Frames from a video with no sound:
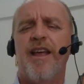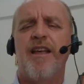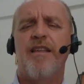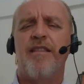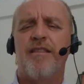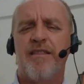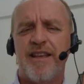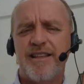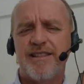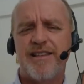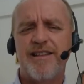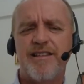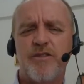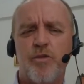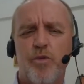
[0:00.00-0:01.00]
This
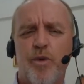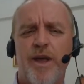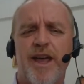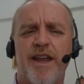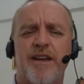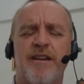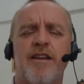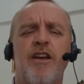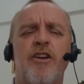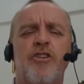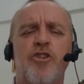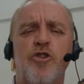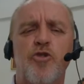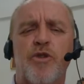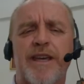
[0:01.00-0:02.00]
is when
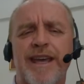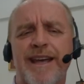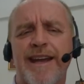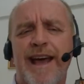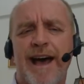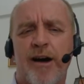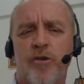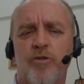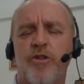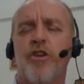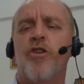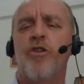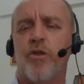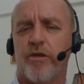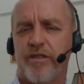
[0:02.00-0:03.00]
you get out
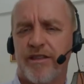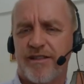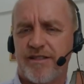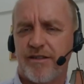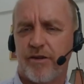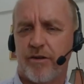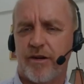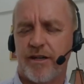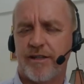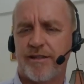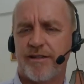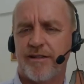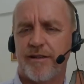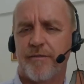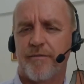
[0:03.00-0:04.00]
your
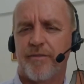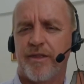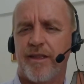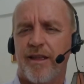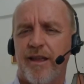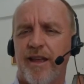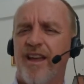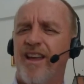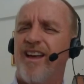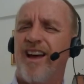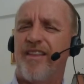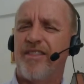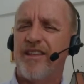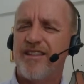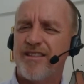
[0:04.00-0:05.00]
thesaurus.
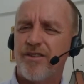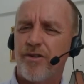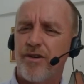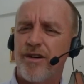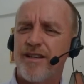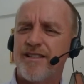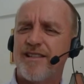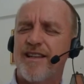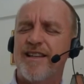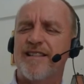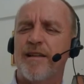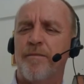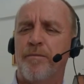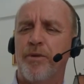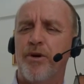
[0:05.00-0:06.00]
A thesaurus
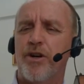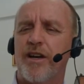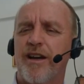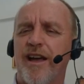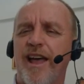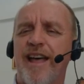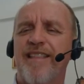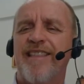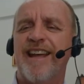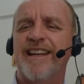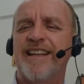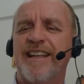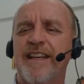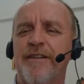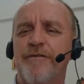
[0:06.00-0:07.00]
is a book
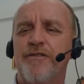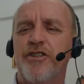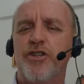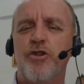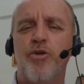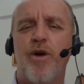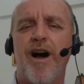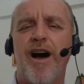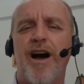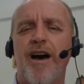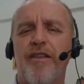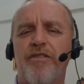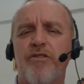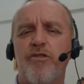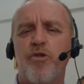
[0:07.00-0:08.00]
that gives you
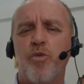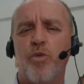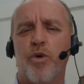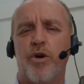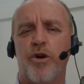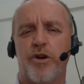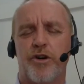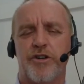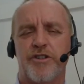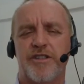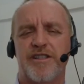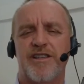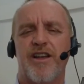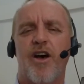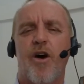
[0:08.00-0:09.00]
other
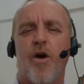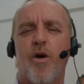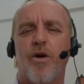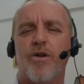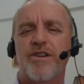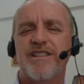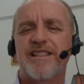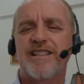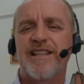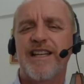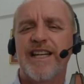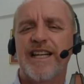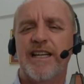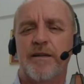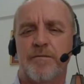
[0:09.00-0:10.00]
words or
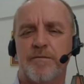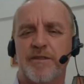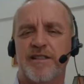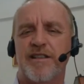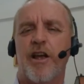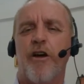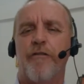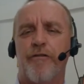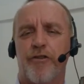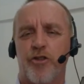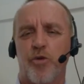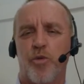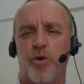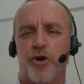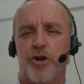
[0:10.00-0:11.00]
synonyms for
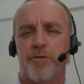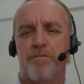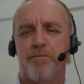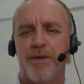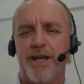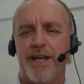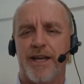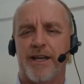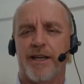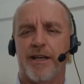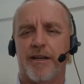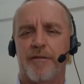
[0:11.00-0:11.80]
the word big.